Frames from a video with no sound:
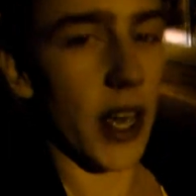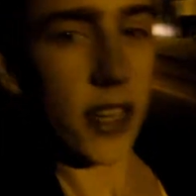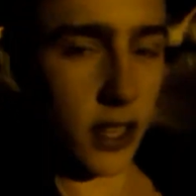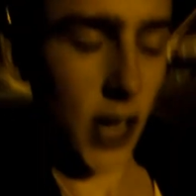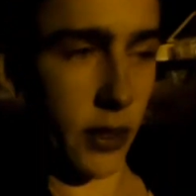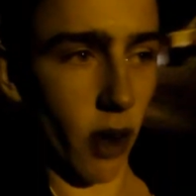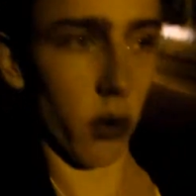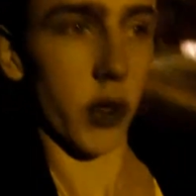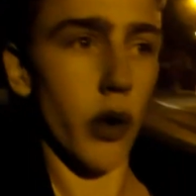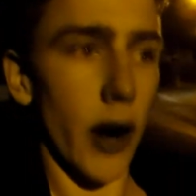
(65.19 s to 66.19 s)
Yesterday's vlog
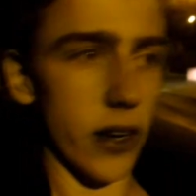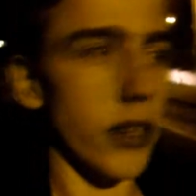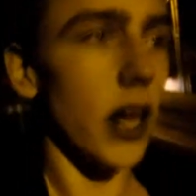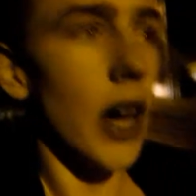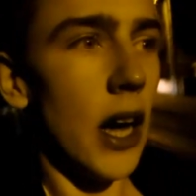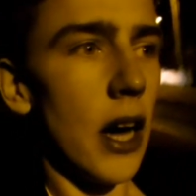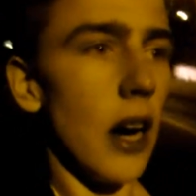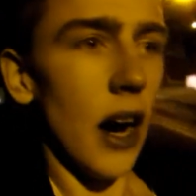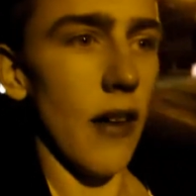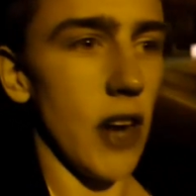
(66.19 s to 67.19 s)
was quite good.
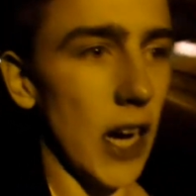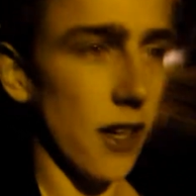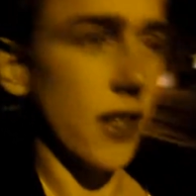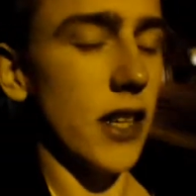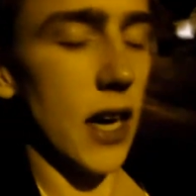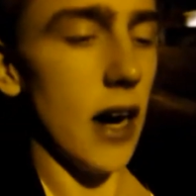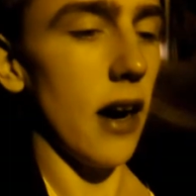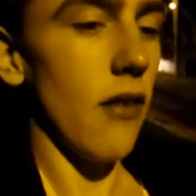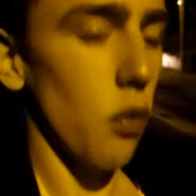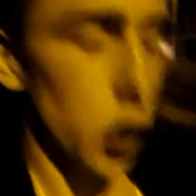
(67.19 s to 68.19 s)
I haven't edited it yet, I
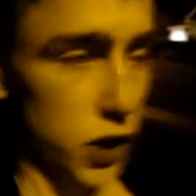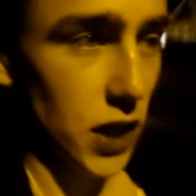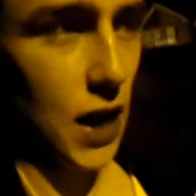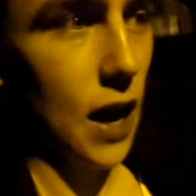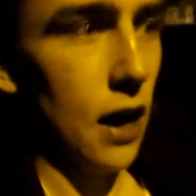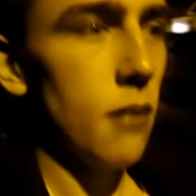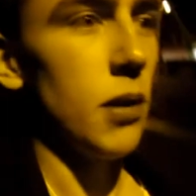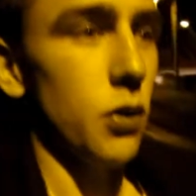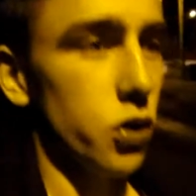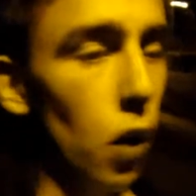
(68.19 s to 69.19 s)
haven't watched it yet, but
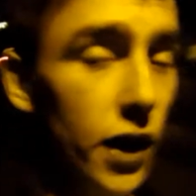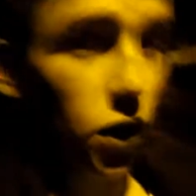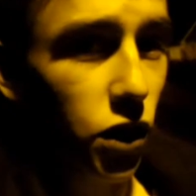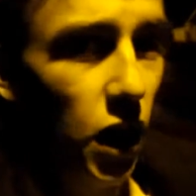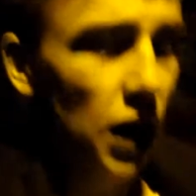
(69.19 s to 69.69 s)
it was quite good.